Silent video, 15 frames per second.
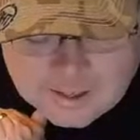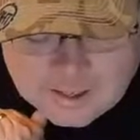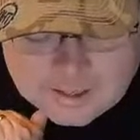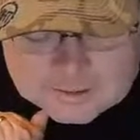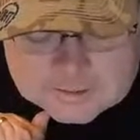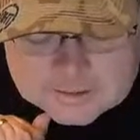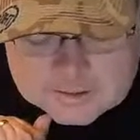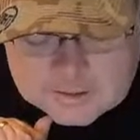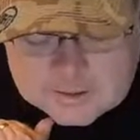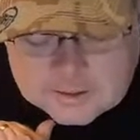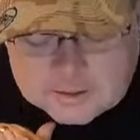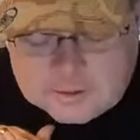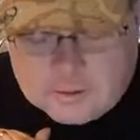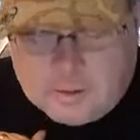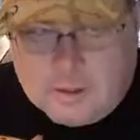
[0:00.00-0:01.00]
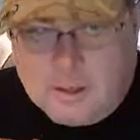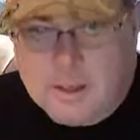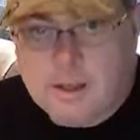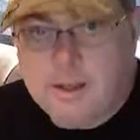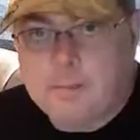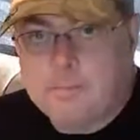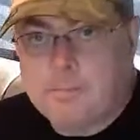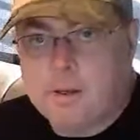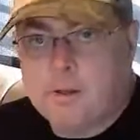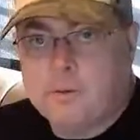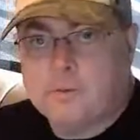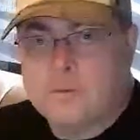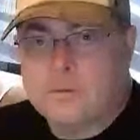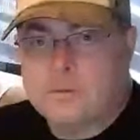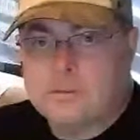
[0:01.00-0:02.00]
Actually, Z Sisterhood,
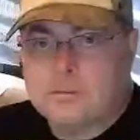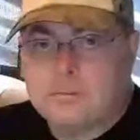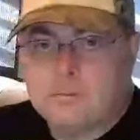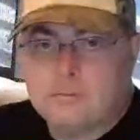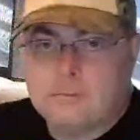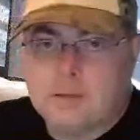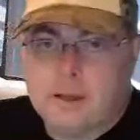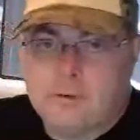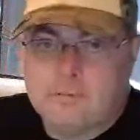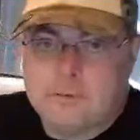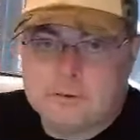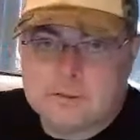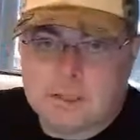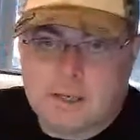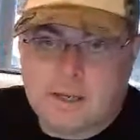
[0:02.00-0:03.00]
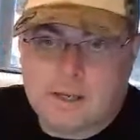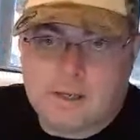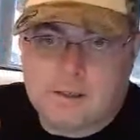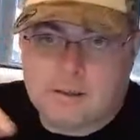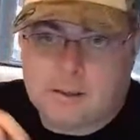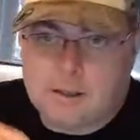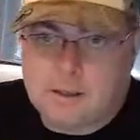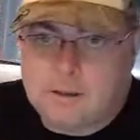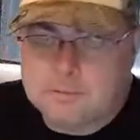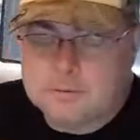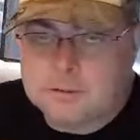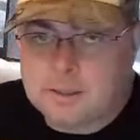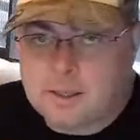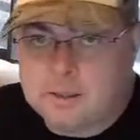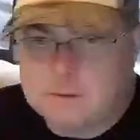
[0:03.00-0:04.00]
both Elvis and
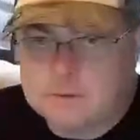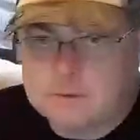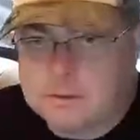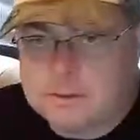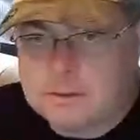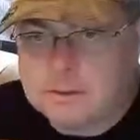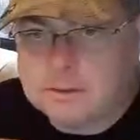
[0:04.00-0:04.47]
Sinatra